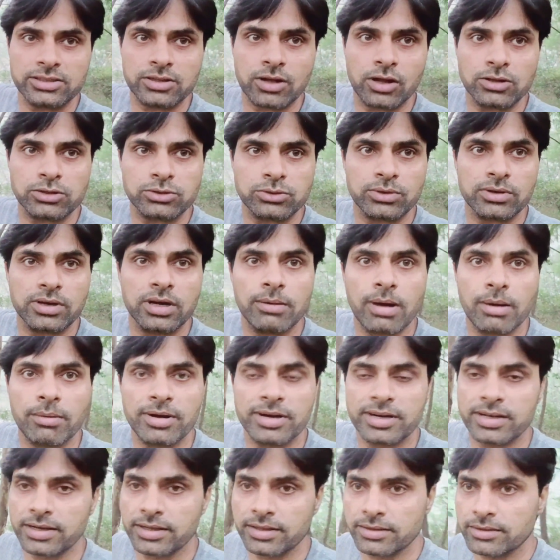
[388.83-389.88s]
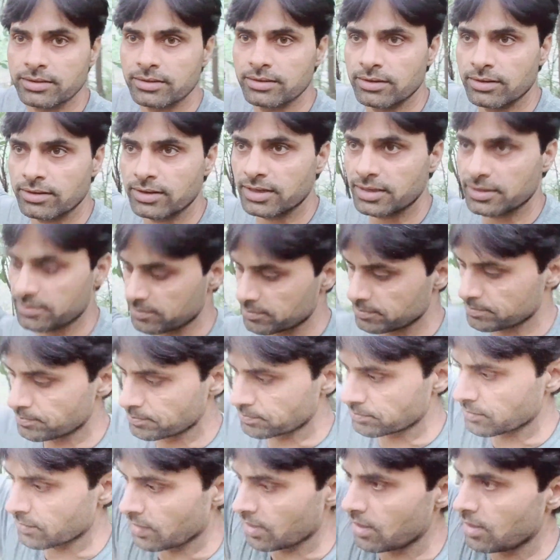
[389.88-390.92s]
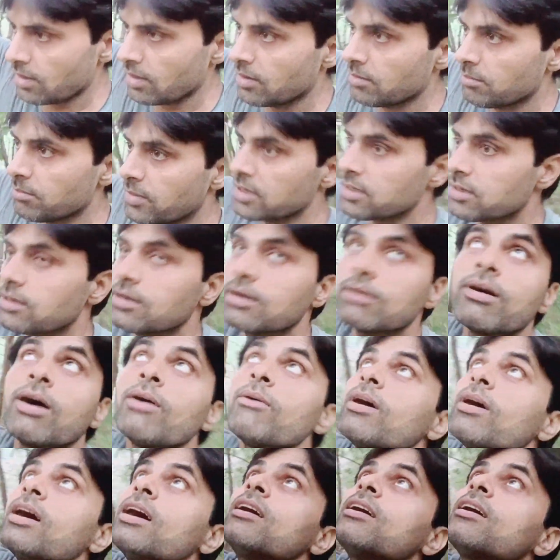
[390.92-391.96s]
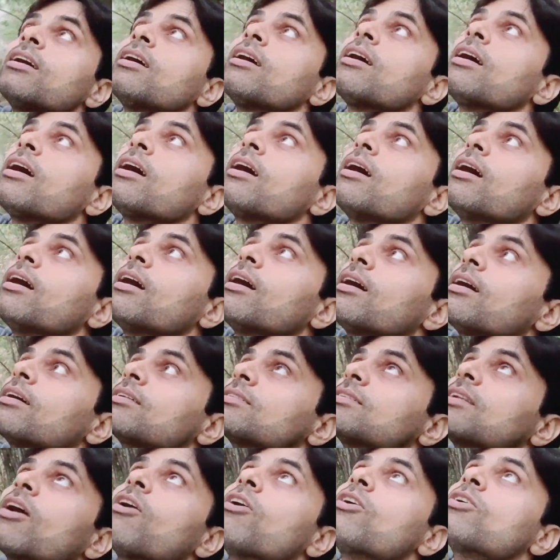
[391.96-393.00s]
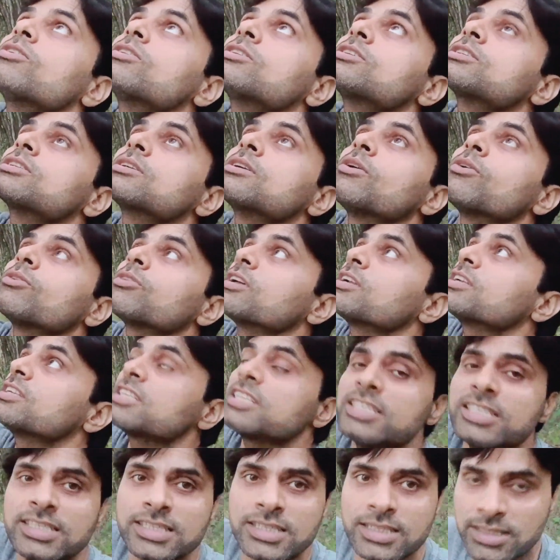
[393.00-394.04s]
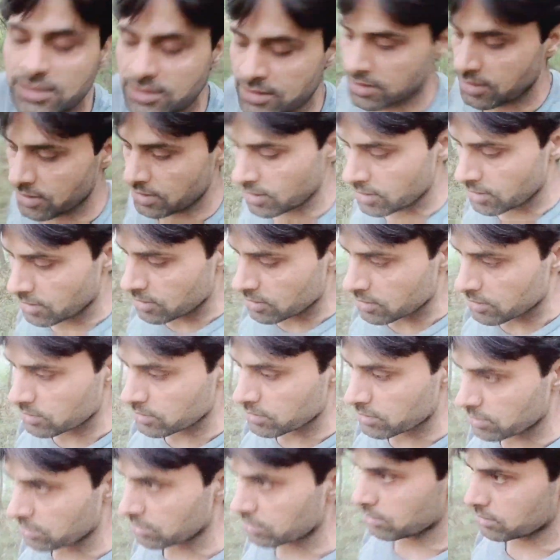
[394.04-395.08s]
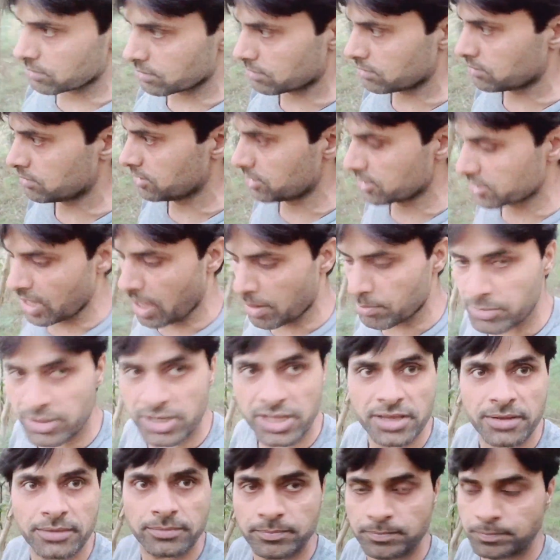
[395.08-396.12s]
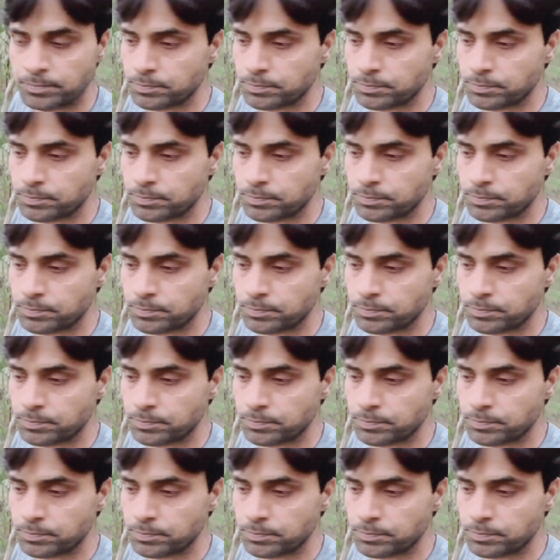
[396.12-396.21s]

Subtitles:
is also a guava tree. Okay, but guava are not on the tree, so it's empty.